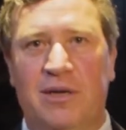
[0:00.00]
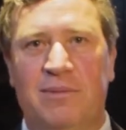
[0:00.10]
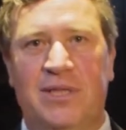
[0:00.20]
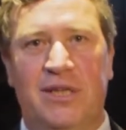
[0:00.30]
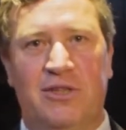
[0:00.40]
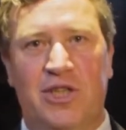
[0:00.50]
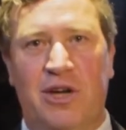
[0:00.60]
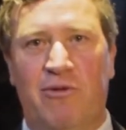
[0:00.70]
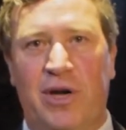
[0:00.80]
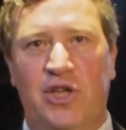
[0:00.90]
I'm sixth
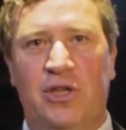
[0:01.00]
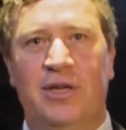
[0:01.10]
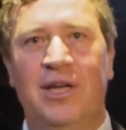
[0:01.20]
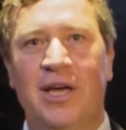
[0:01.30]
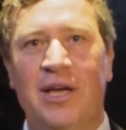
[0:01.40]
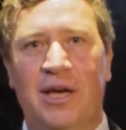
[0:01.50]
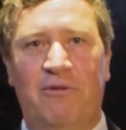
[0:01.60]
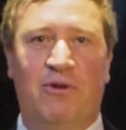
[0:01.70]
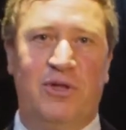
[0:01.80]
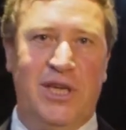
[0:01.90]
generation at
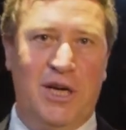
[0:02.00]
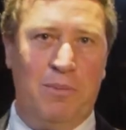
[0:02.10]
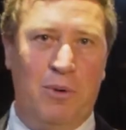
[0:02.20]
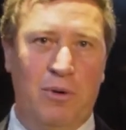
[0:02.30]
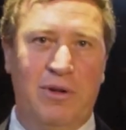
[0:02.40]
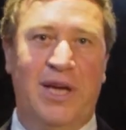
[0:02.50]
Fonseca Port,